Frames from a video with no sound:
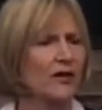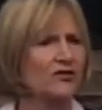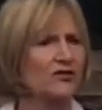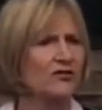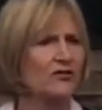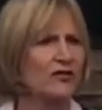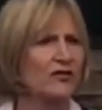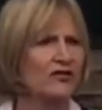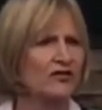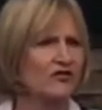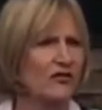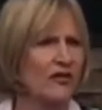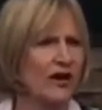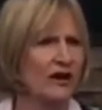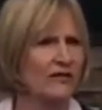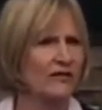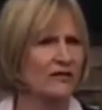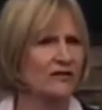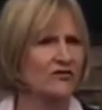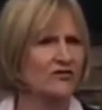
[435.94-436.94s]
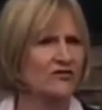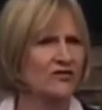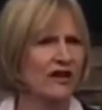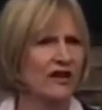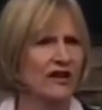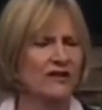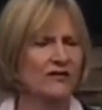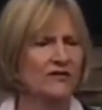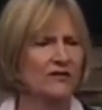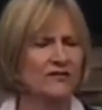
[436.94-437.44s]
Much of this violence,
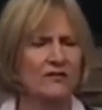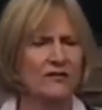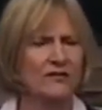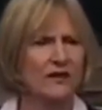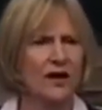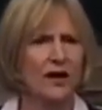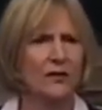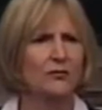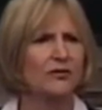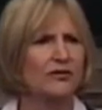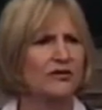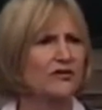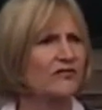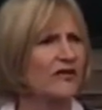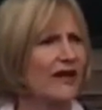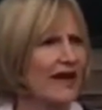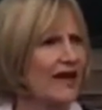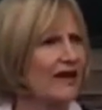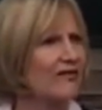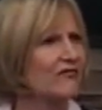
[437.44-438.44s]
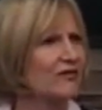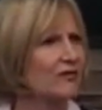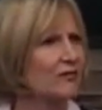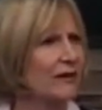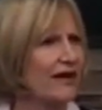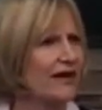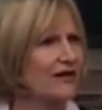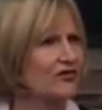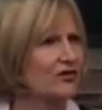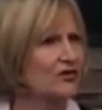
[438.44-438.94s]
and I believe half the
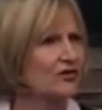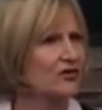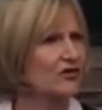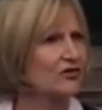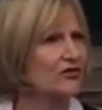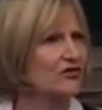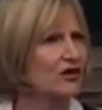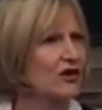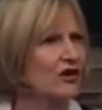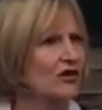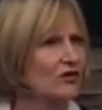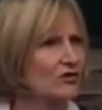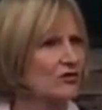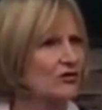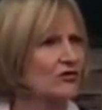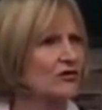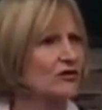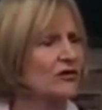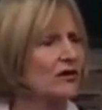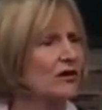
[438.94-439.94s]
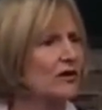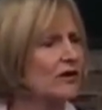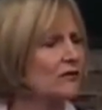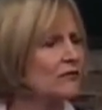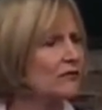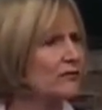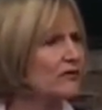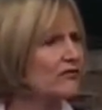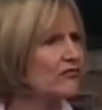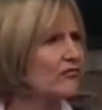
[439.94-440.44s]
massacres, occurred
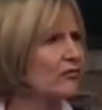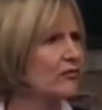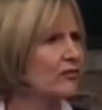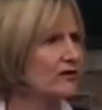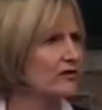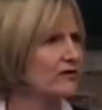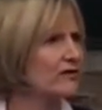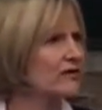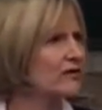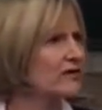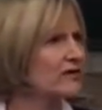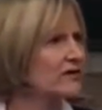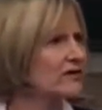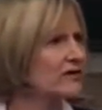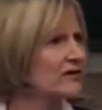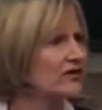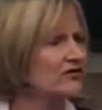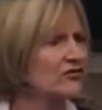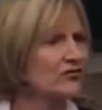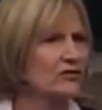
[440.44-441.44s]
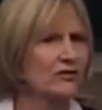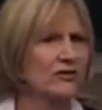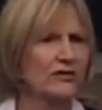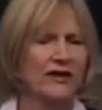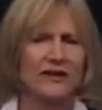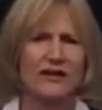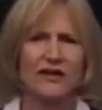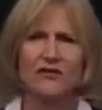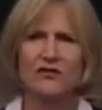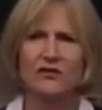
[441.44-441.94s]
before Israel
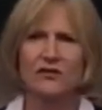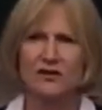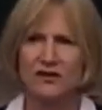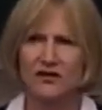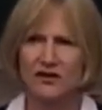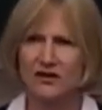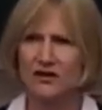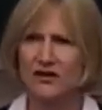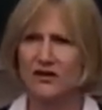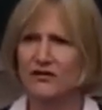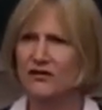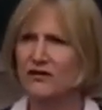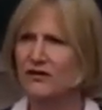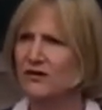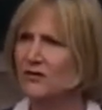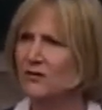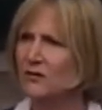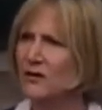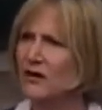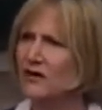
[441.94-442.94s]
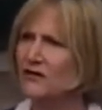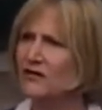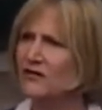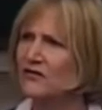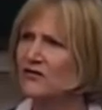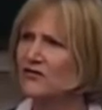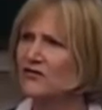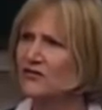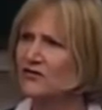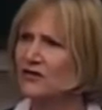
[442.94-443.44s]
had even declared
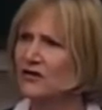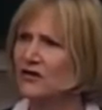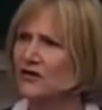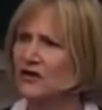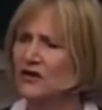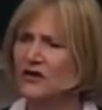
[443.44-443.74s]
independence.